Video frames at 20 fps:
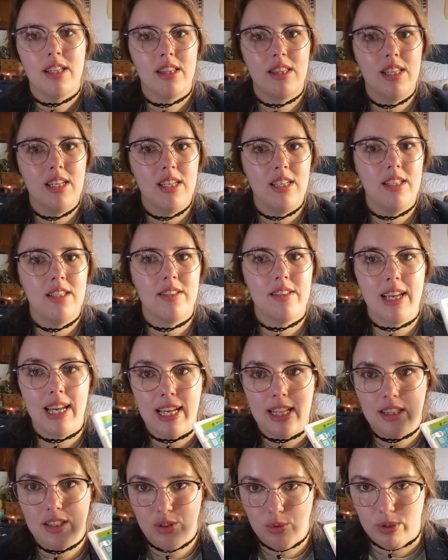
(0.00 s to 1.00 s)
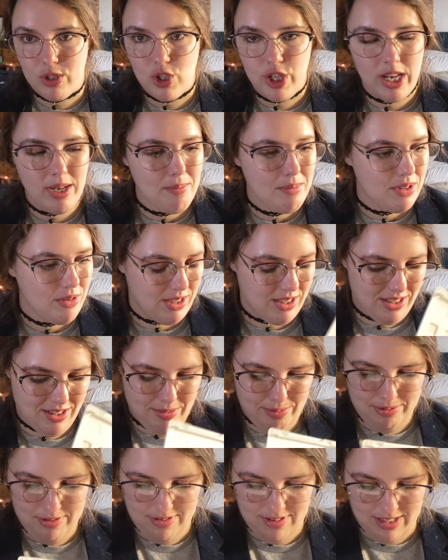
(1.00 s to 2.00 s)
these and the Switch games, which
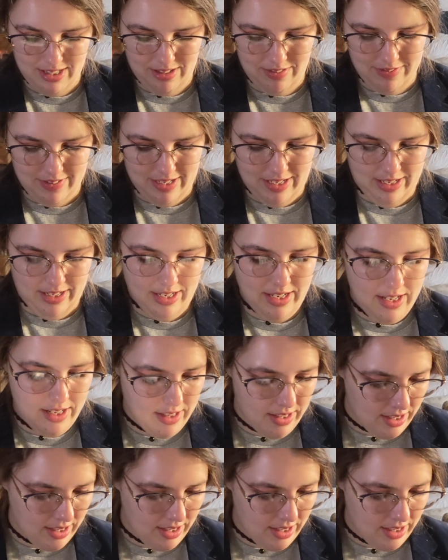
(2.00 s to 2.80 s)
is pretty fun.